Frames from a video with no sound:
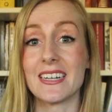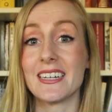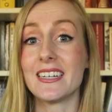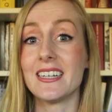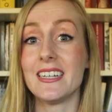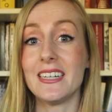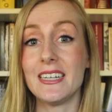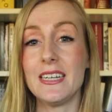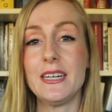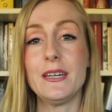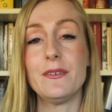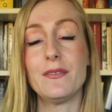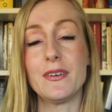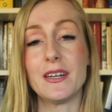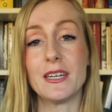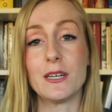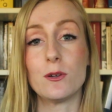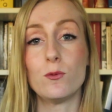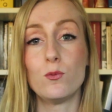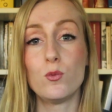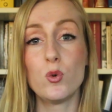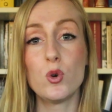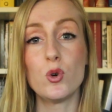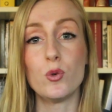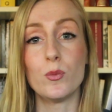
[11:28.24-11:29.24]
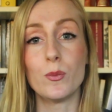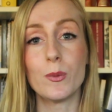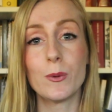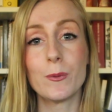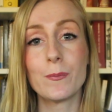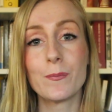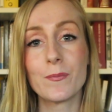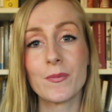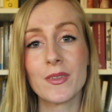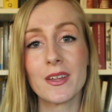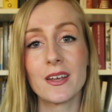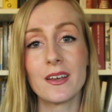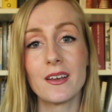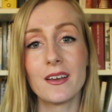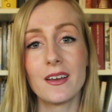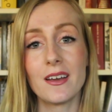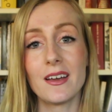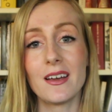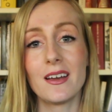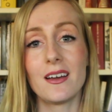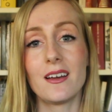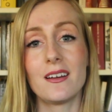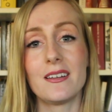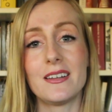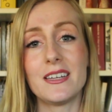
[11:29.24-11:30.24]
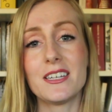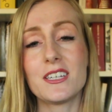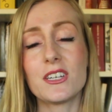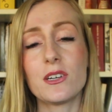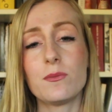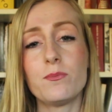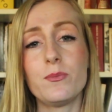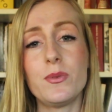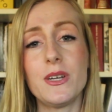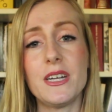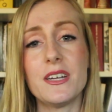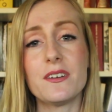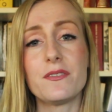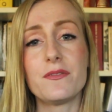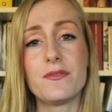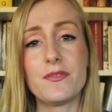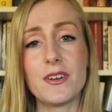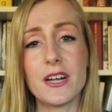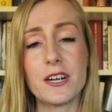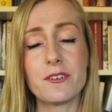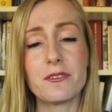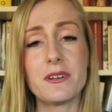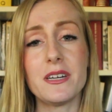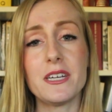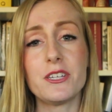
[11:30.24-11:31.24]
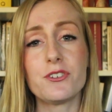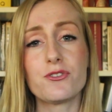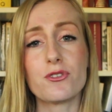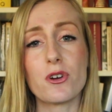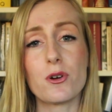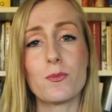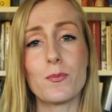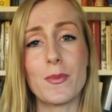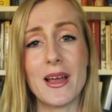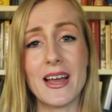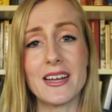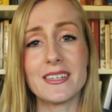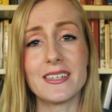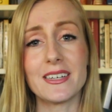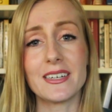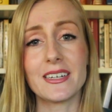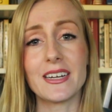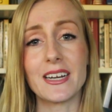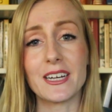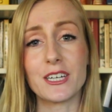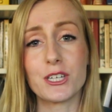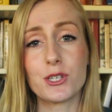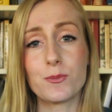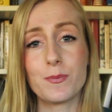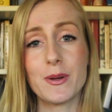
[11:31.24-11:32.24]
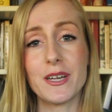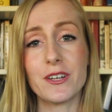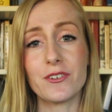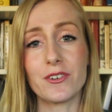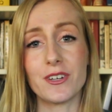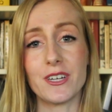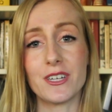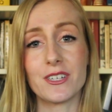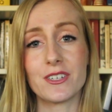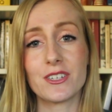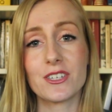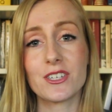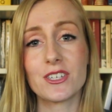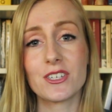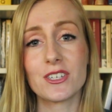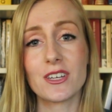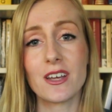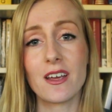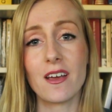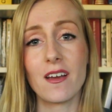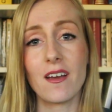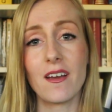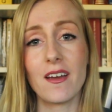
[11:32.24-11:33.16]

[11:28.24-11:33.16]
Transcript: like leaving the womb. This can be a very traumatic experience.